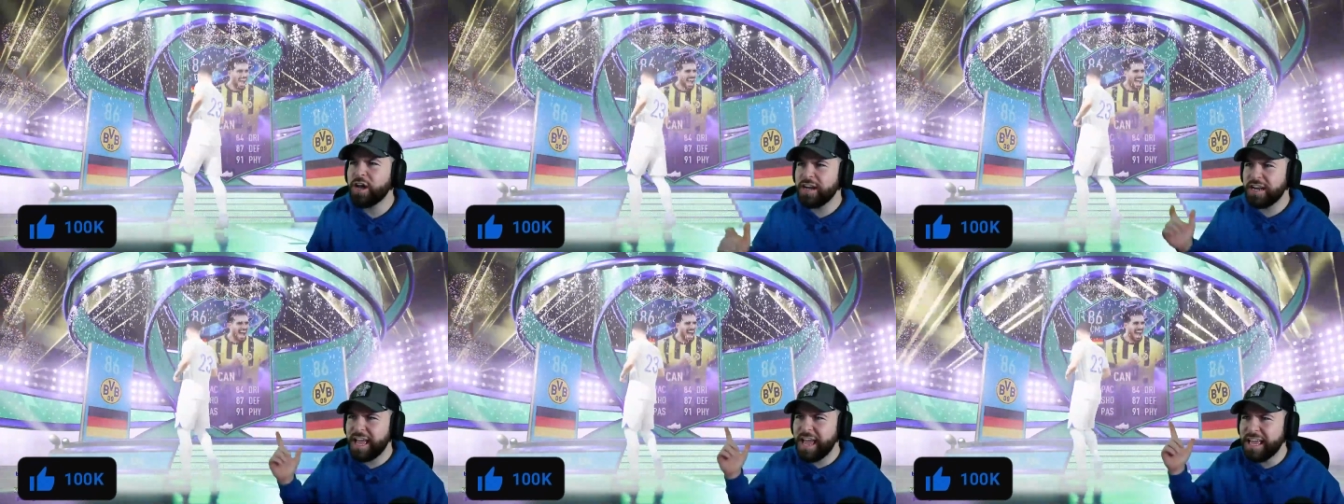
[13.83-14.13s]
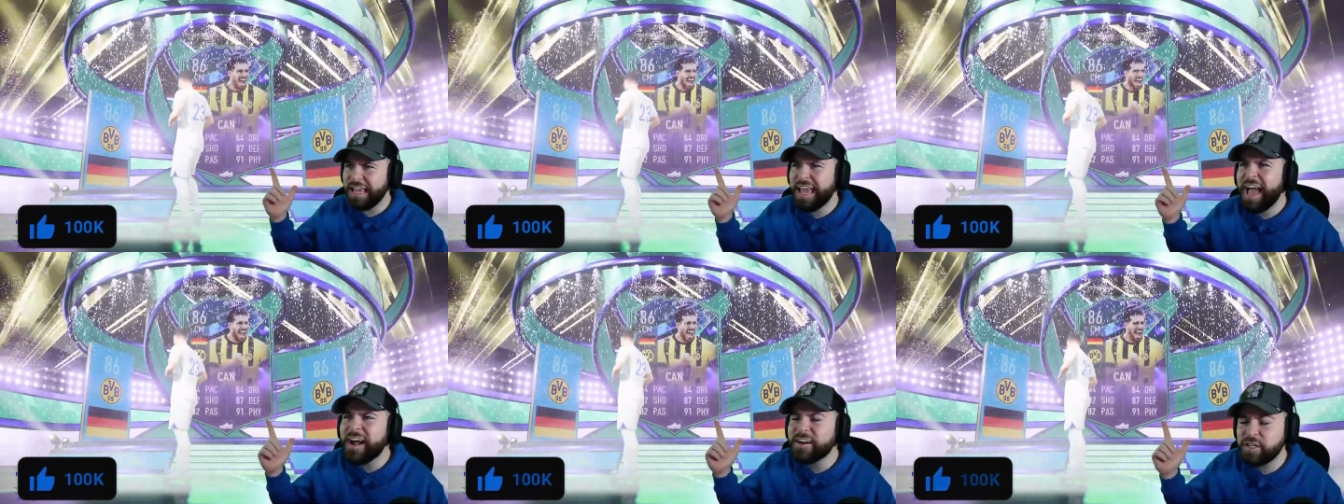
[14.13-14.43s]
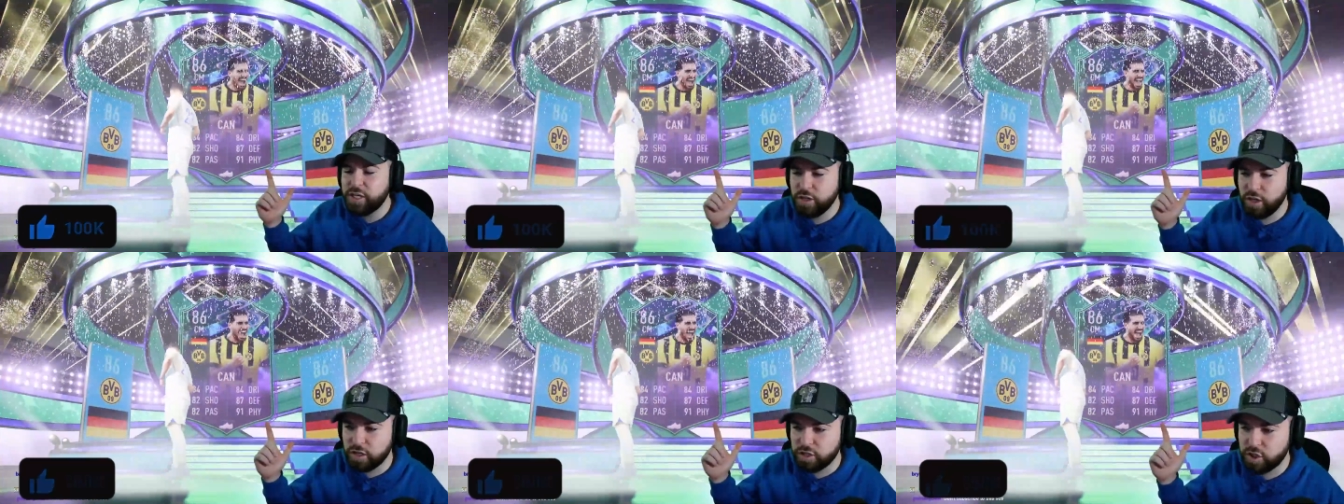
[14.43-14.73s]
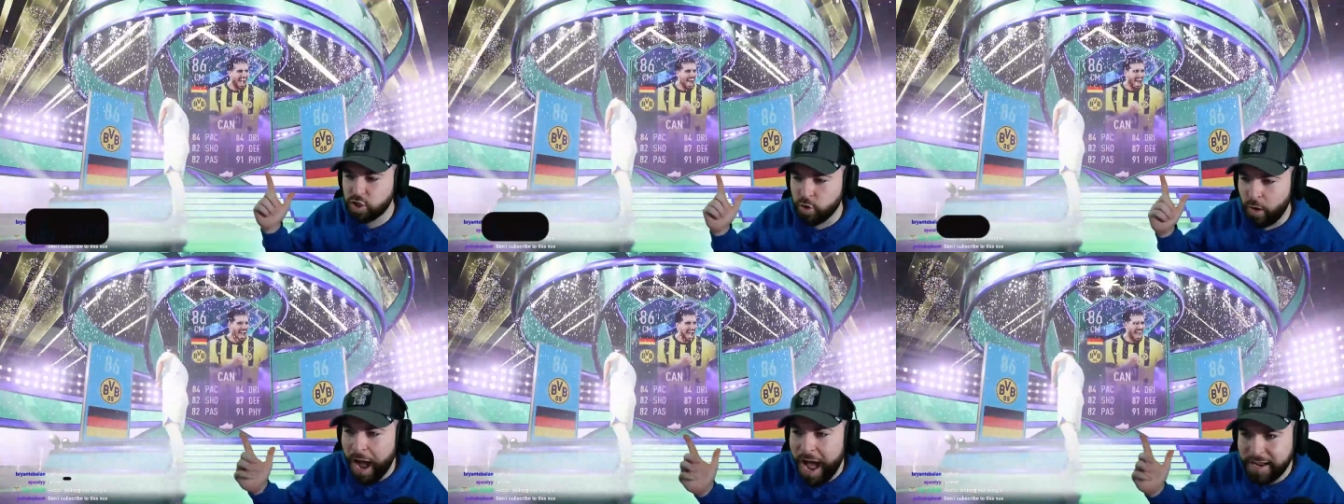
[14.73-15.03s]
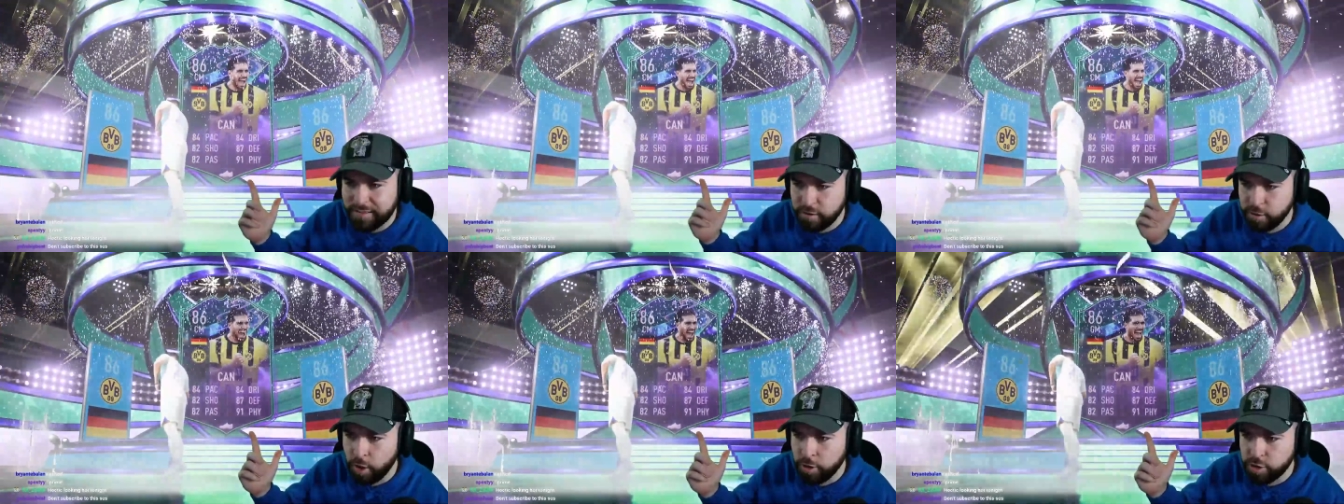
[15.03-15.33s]
Hey, he actually looks cracked.
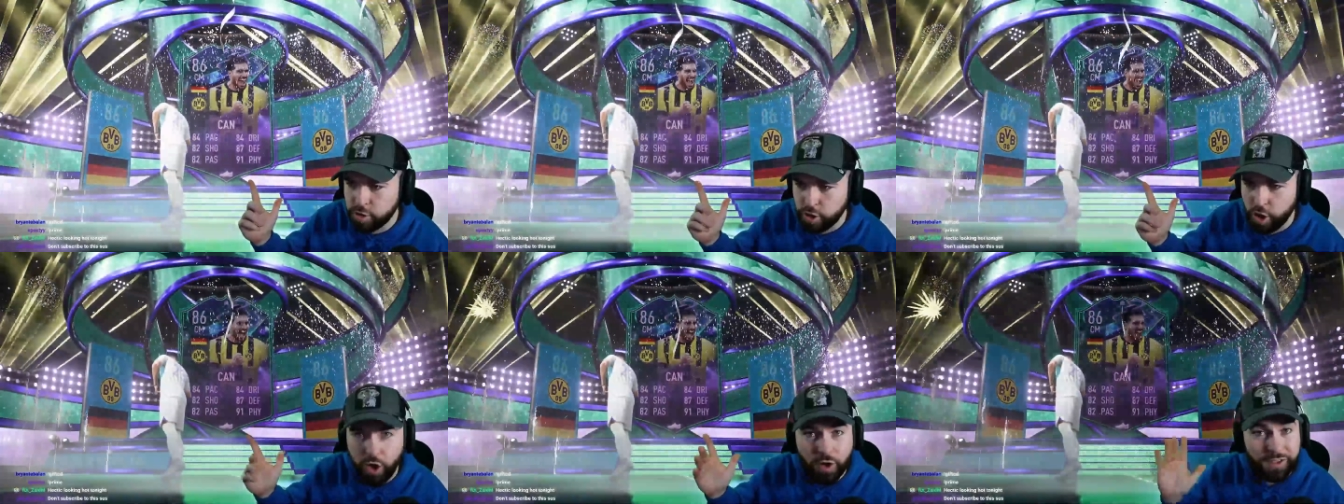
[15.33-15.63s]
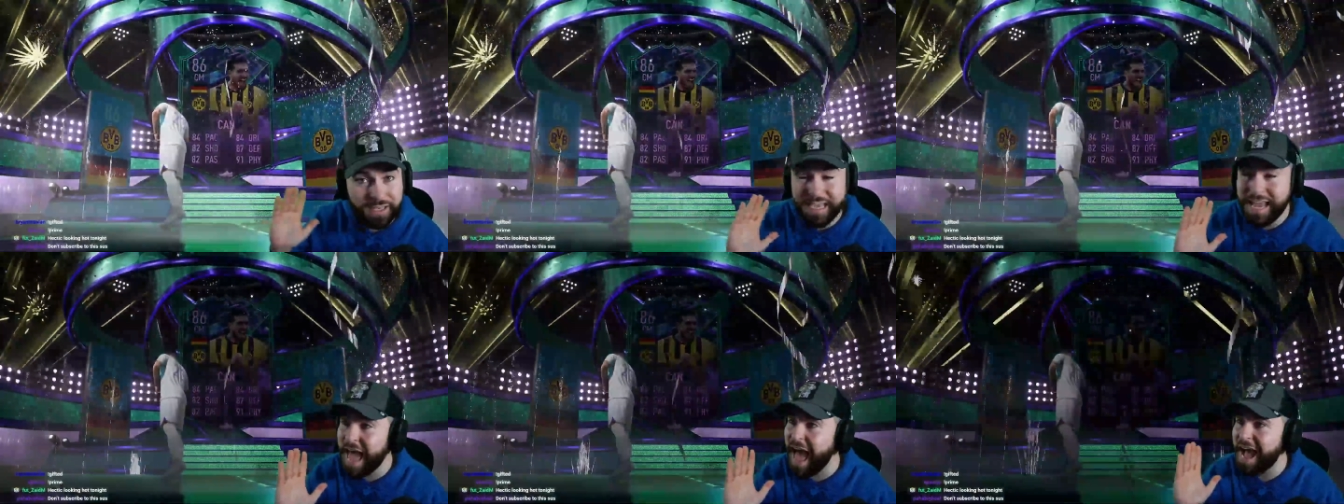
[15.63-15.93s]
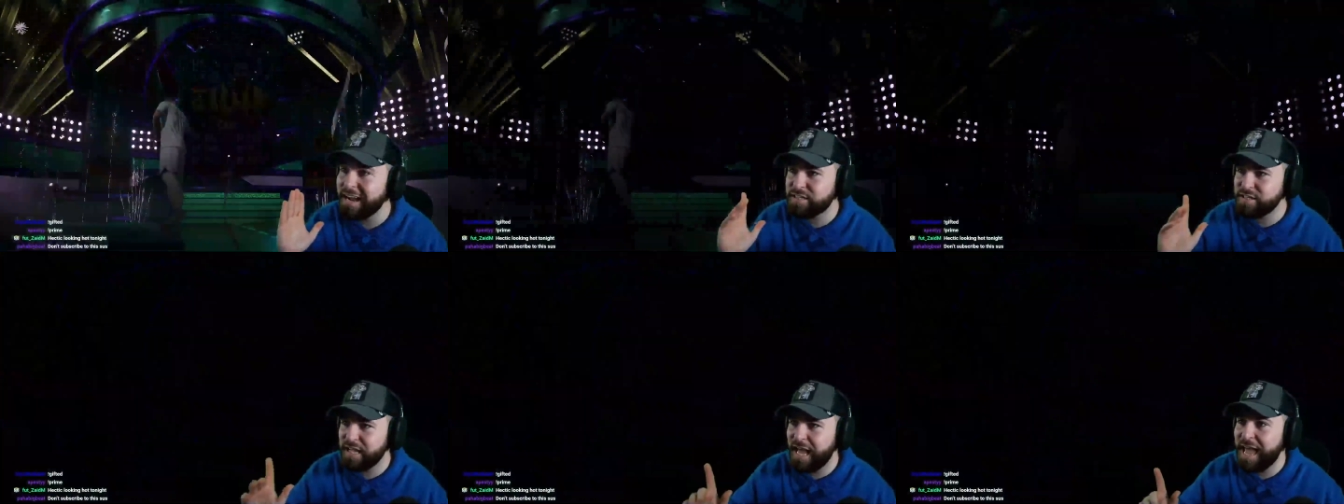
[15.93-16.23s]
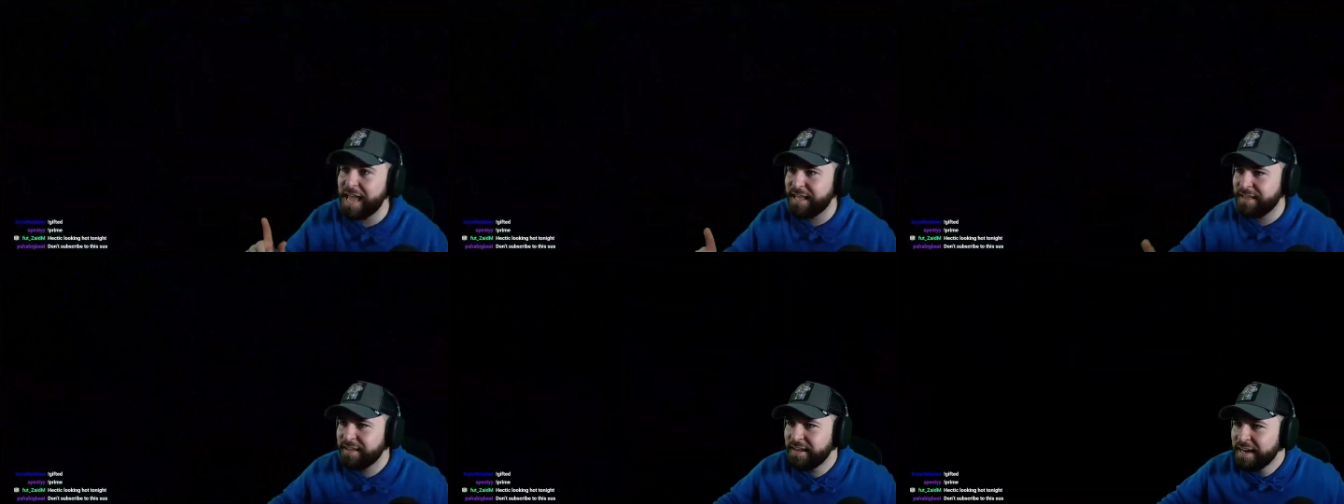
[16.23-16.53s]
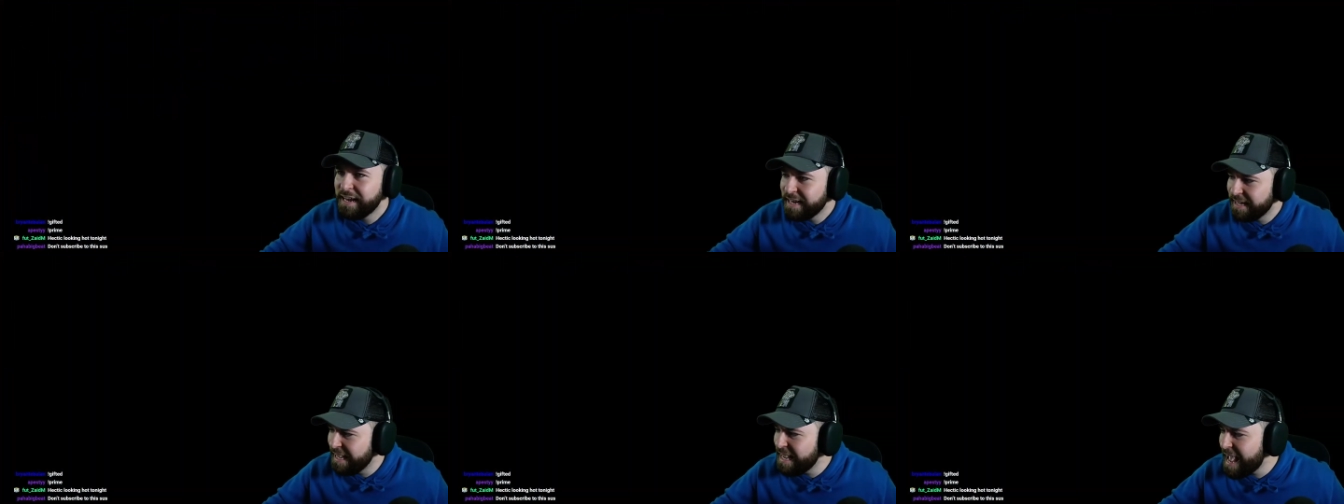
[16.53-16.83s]
No troll. He actually
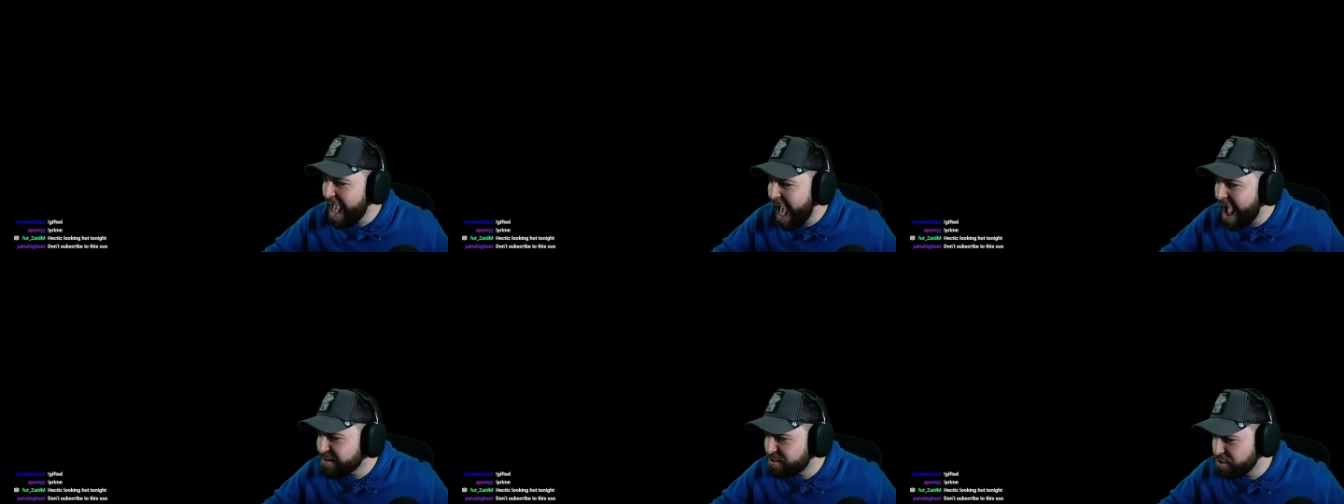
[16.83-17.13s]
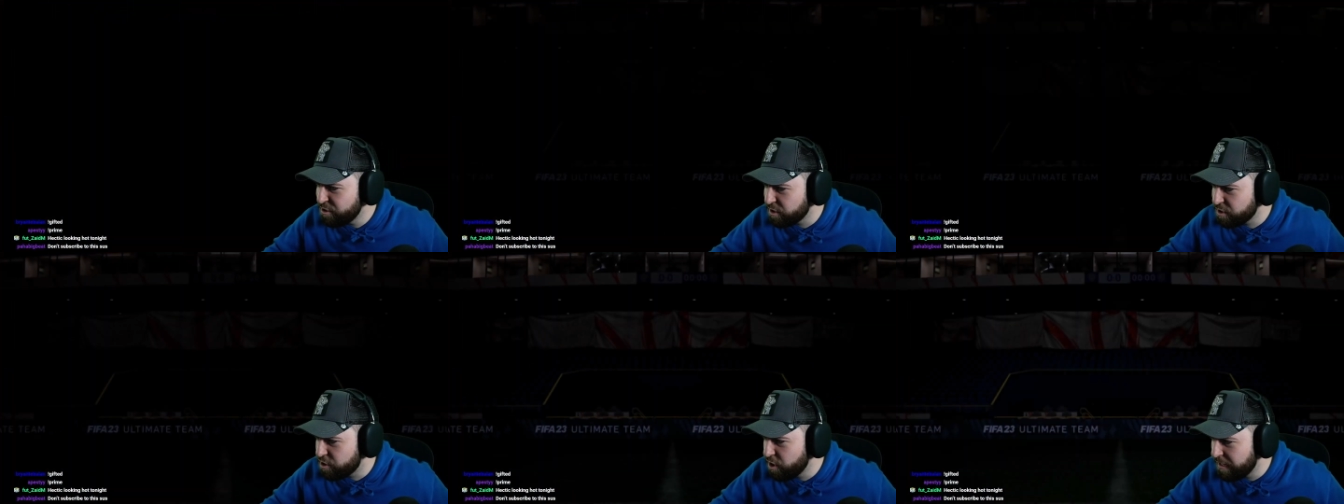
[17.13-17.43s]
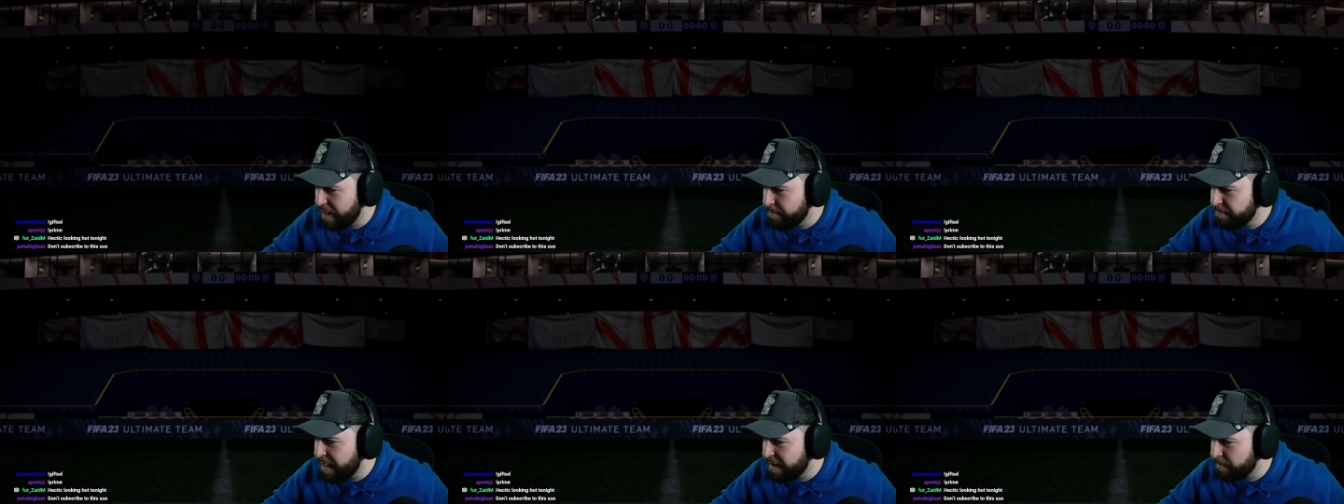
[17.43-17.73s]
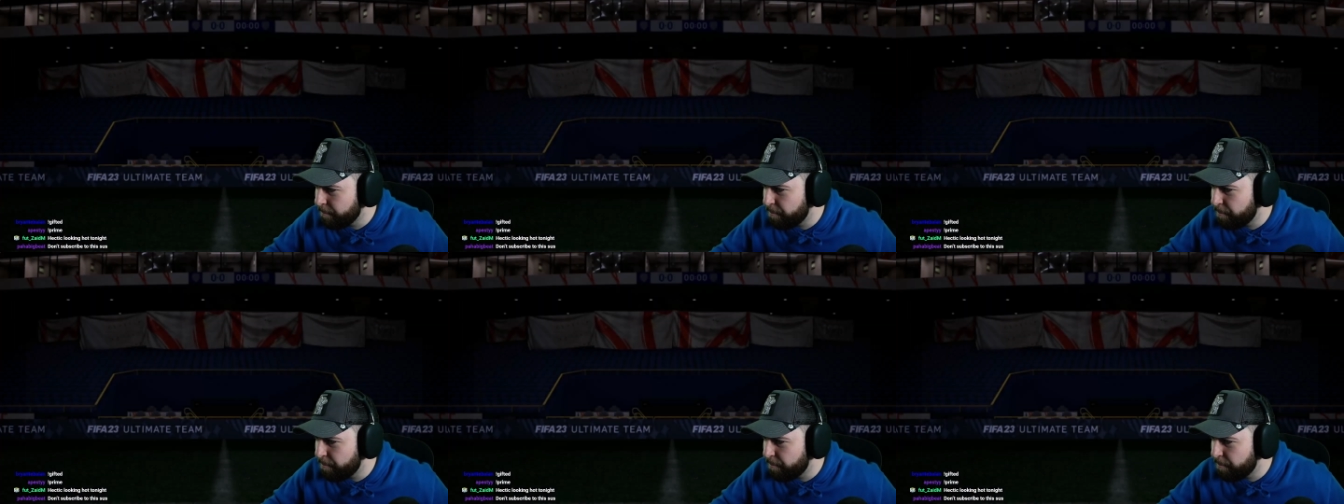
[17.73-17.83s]
looks good. I'm not even